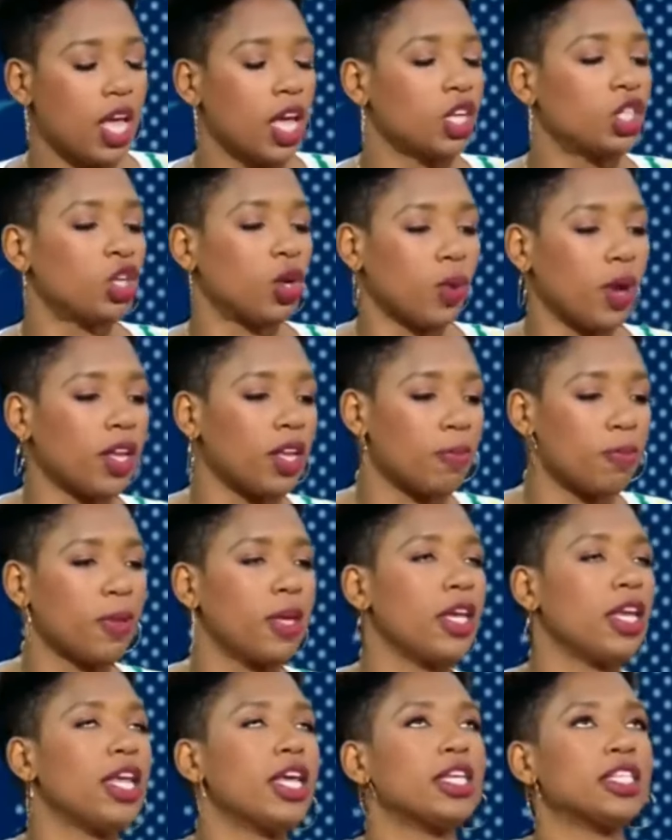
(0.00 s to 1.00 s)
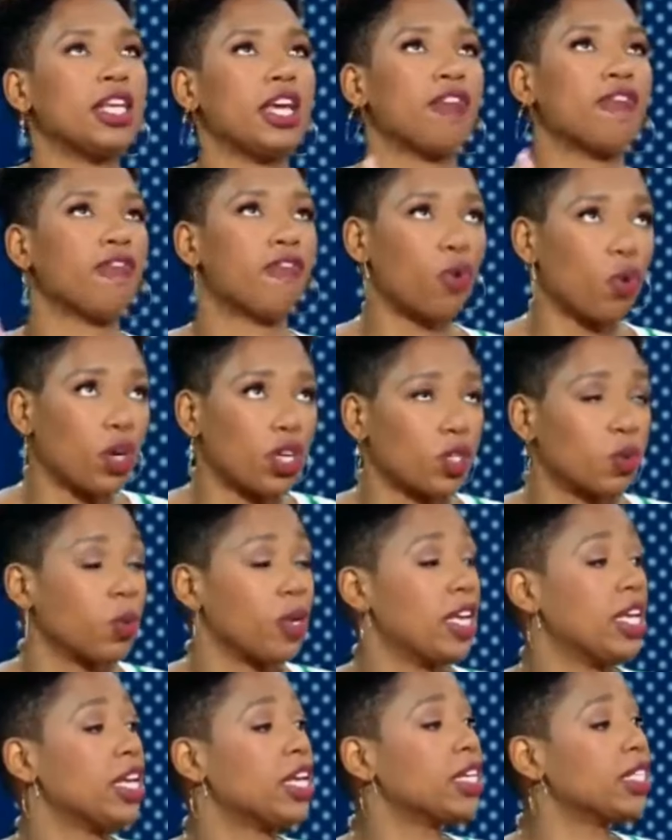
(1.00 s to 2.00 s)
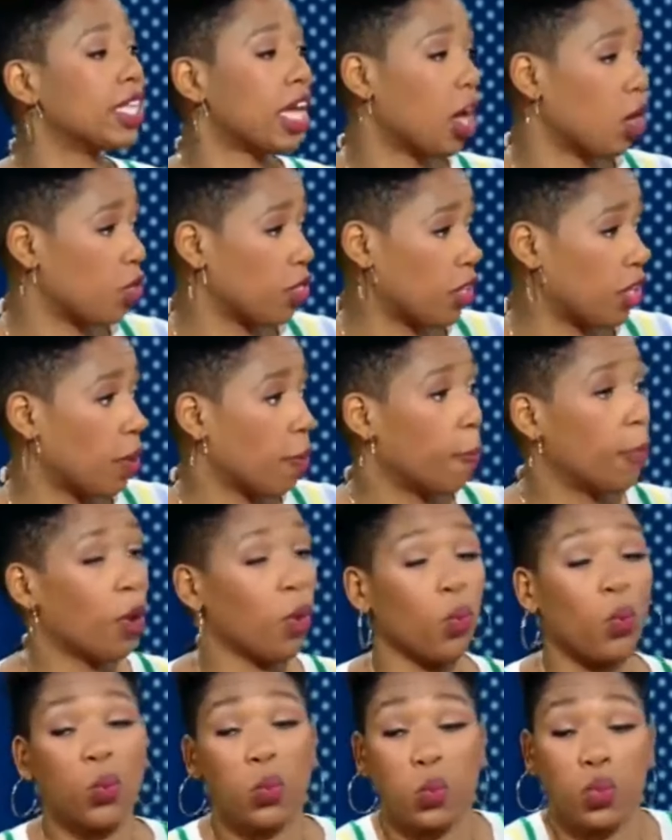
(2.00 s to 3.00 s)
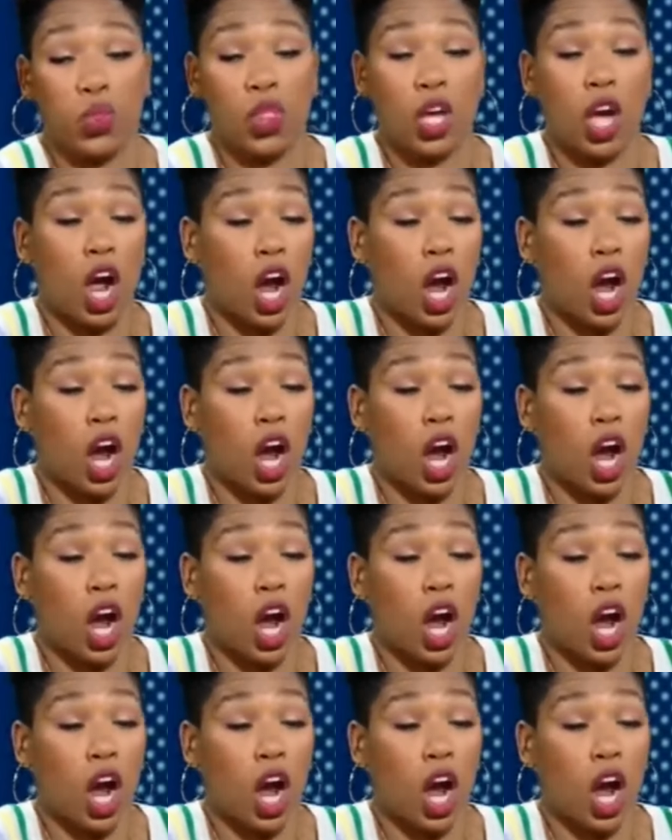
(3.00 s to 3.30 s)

Joel Embiid is a force when he is healthy. But the